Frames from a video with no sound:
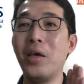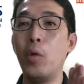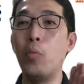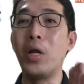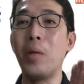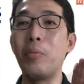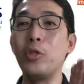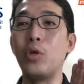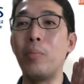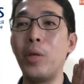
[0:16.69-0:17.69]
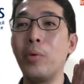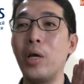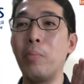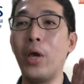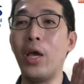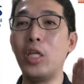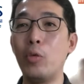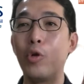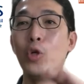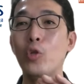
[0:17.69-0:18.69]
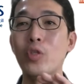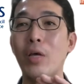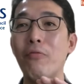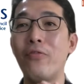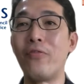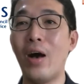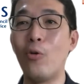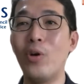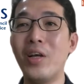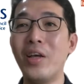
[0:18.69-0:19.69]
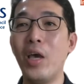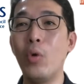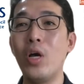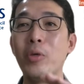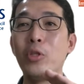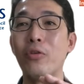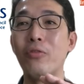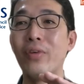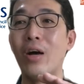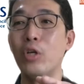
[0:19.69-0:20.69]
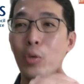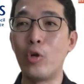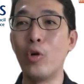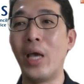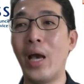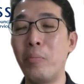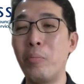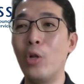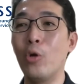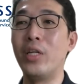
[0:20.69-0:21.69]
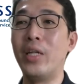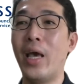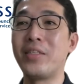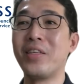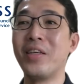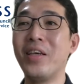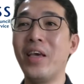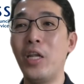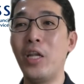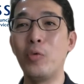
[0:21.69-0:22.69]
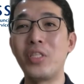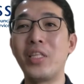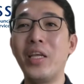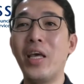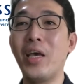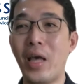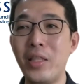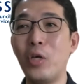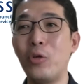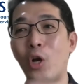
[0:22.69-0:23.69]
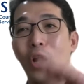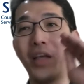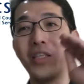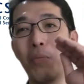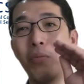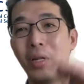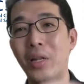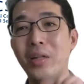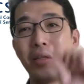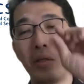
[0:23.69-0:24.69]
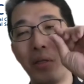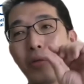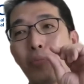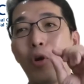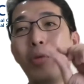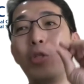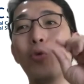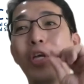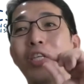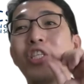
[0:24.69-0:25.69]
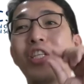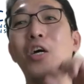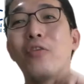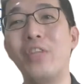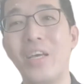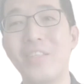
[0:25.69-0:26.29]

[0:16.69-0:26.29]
And what happened to that paper and pen? It will go into some file. And what happened to the file? It will go below the desk. And it will stay there until you collect some probably 2-inch thick of dust.